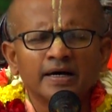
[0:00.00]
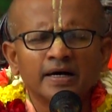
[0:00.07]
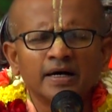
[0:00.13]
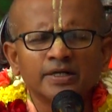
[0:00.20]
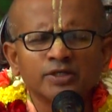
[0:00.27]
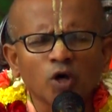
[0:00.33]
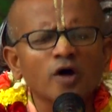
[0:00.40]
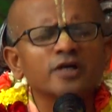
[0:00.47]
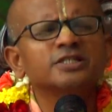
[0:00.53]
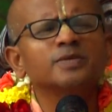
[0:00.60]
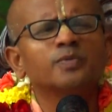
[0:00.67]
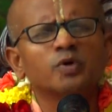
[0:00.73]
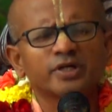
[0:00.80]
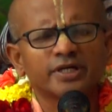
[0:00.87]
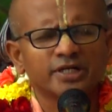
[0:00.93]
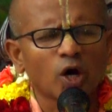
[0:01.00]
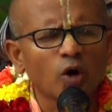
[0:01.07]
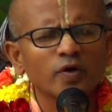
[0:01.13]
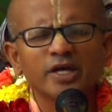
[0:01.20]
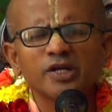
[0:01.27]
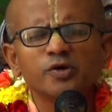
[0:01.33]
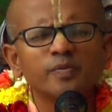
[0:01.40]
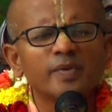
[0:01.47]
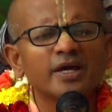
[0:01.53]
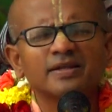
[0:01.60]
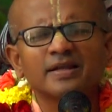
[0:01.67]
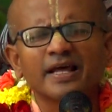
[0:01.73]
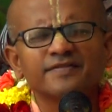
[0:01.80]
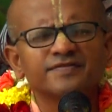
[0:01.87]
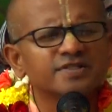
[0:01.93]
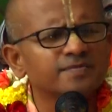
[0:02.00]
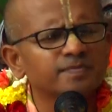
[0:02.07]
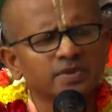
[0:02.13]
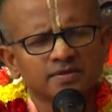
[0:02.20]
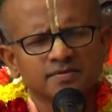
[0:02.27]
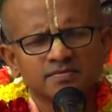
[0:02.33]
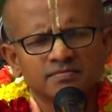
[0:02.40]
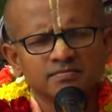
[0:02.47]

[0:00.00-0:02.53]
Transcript: uh, talks about it. How can you make life simple?